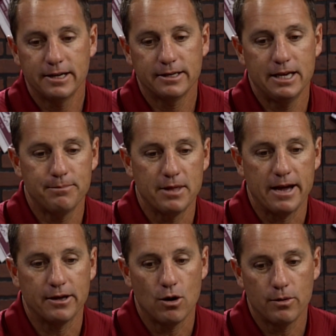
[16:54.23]
Keep
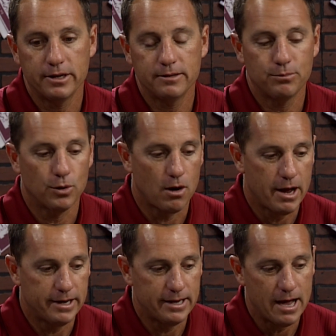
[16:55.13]
that going, put our
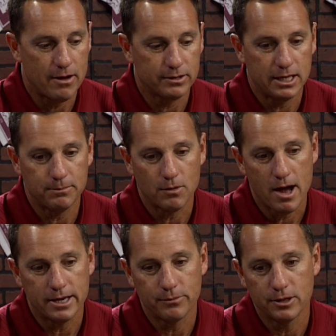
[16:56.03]
head down, keep
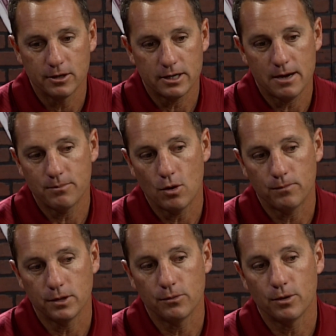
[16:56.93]
grinding. We look up.
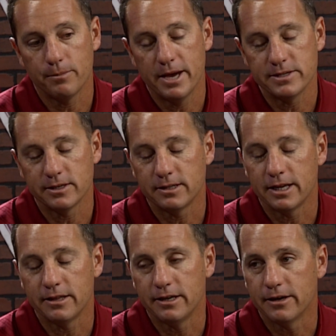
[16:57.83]
Hopefully we're in Mesa at the
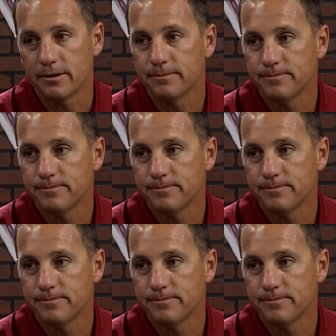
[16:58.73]
end of the year.